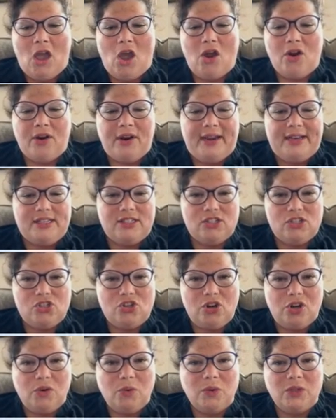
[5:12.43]
All right,
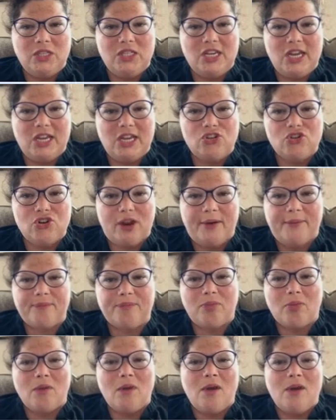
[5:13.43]
starting with the tundra.
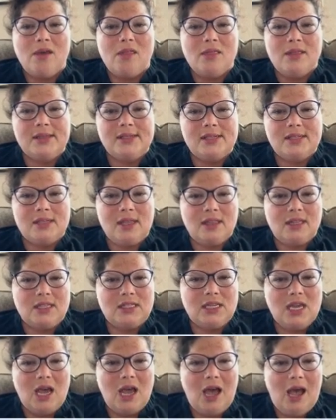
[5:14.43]
This is on the
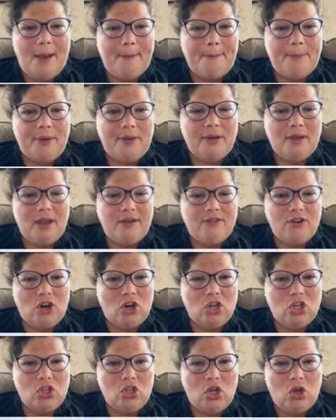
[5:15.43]
top of our
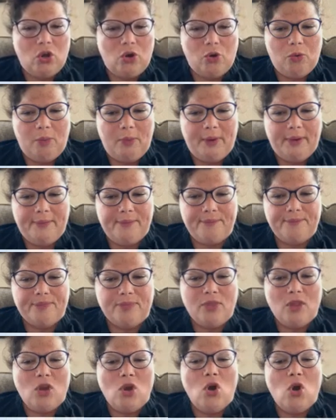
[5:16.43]
globe.
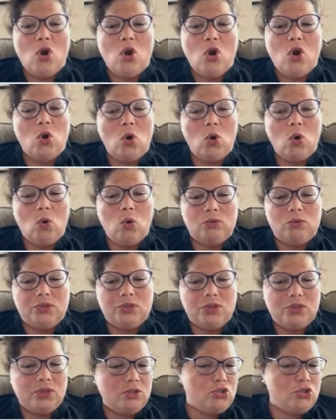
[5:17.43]
Cold,
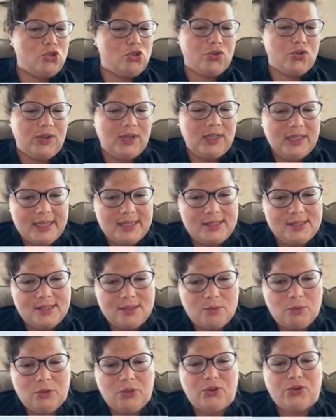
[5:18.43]

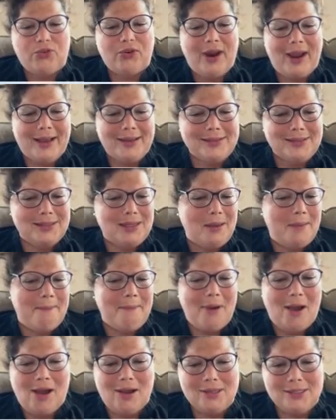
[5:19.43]
treeless, with grass,
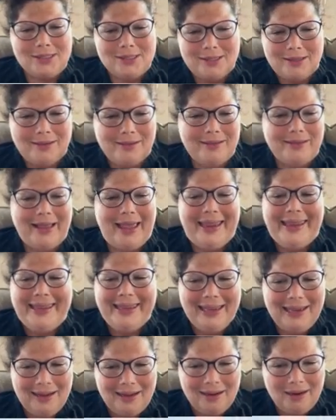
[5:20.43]
moss,
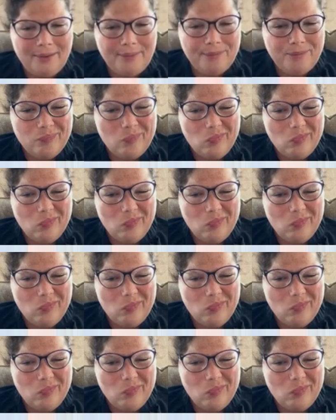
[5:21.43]
lichen,